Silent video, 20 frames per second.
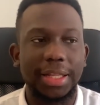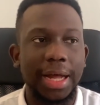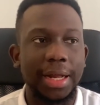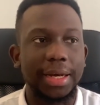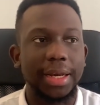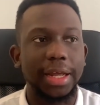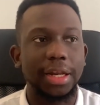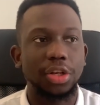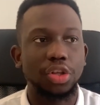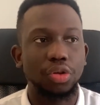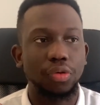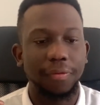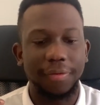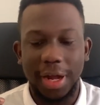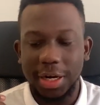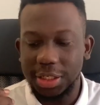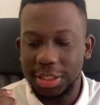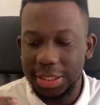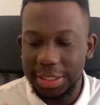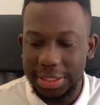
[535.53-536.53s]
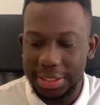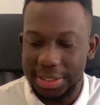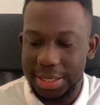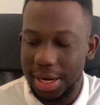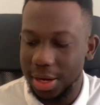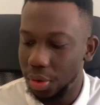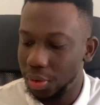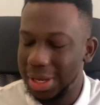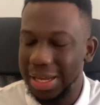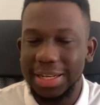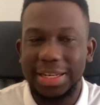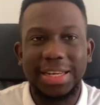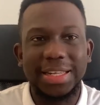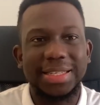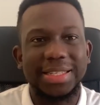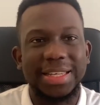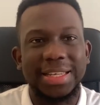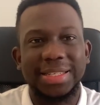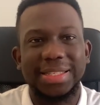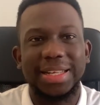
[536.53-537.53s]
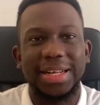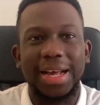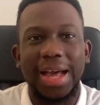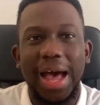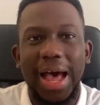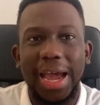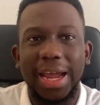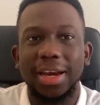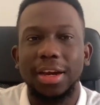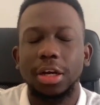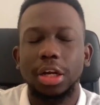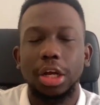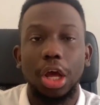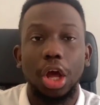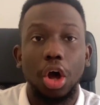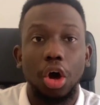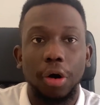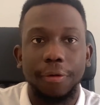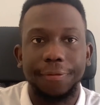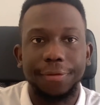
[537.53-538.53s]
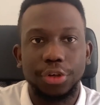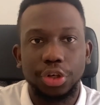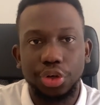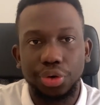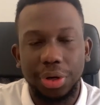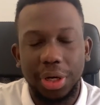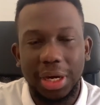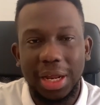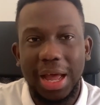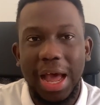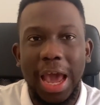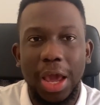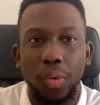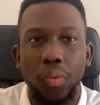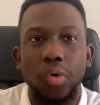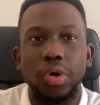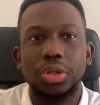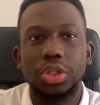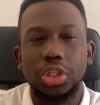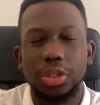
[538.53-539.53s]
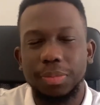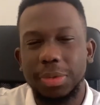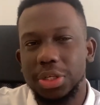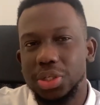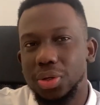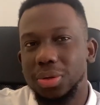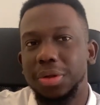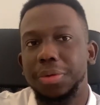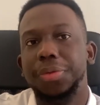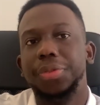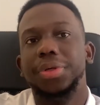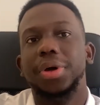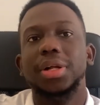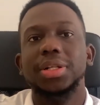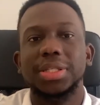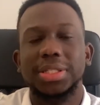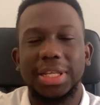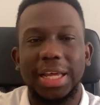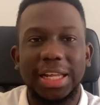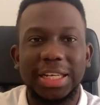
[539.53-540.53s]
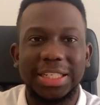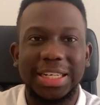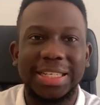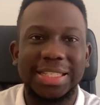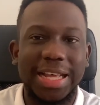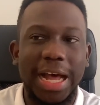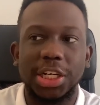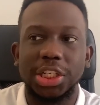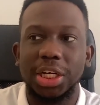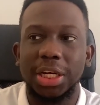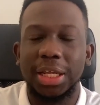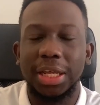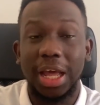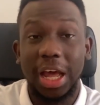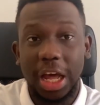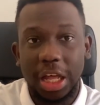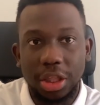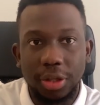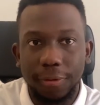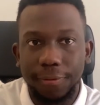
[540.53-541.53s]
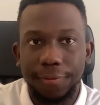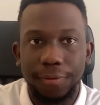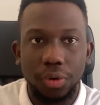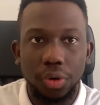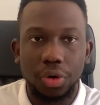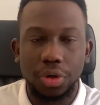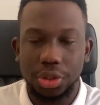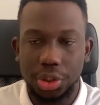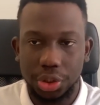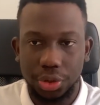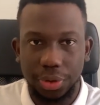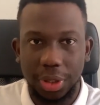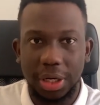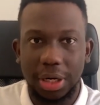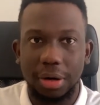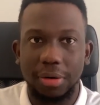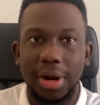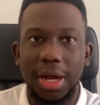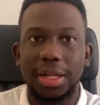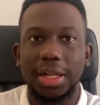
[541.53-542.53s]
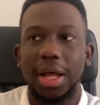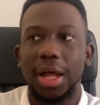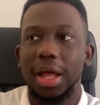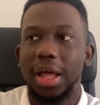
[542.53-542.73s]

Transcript: And then you've actually decided, okay, this is the kind of trader I want to be. So the third stage is actually the focus trader, right?